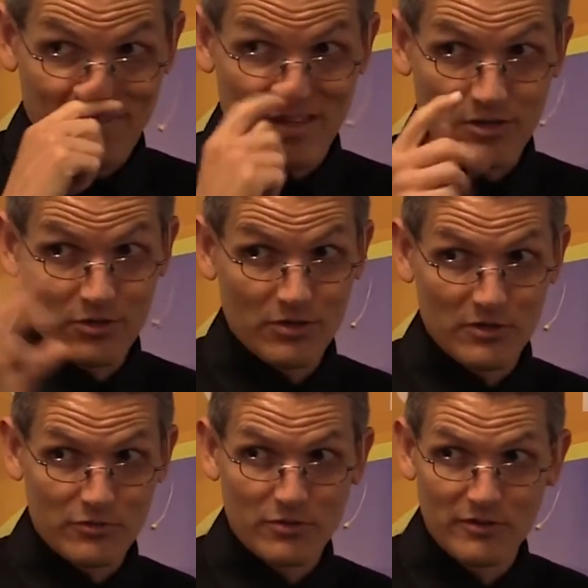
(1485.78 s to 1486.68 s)
He couldn't
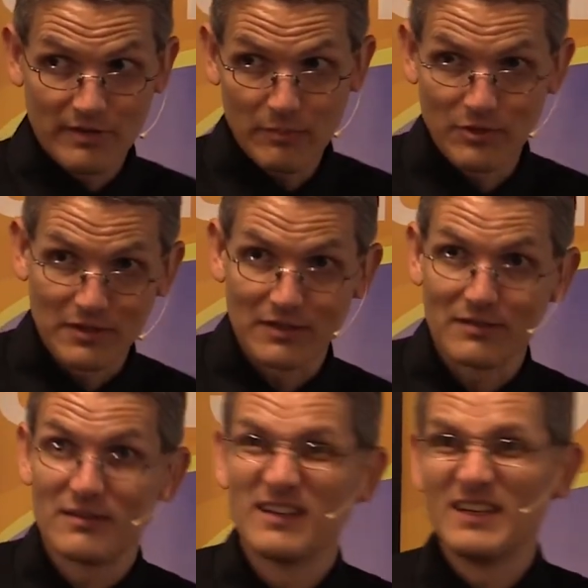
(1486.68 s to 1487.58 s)
control his appetite.
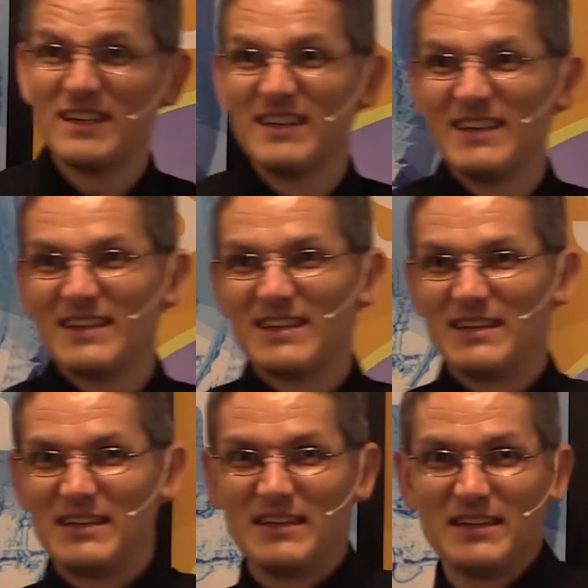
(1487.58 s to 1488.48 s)

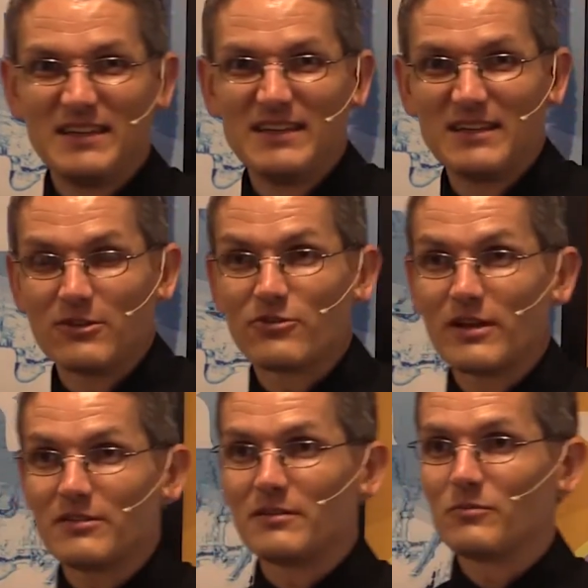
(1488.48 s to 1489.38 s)
He didn't
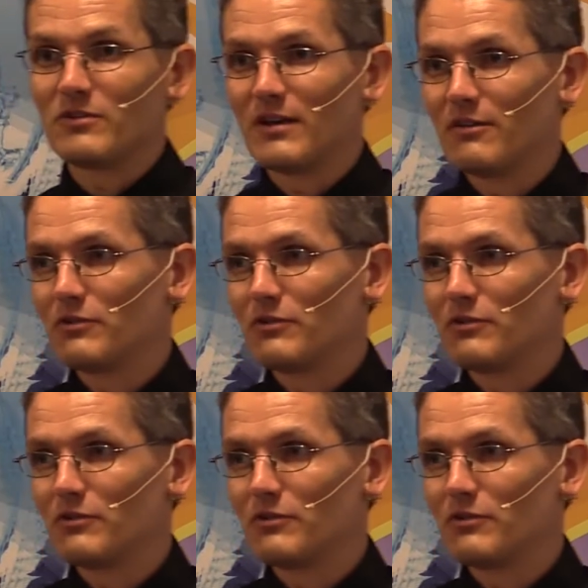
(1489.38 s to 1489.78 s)
trust himself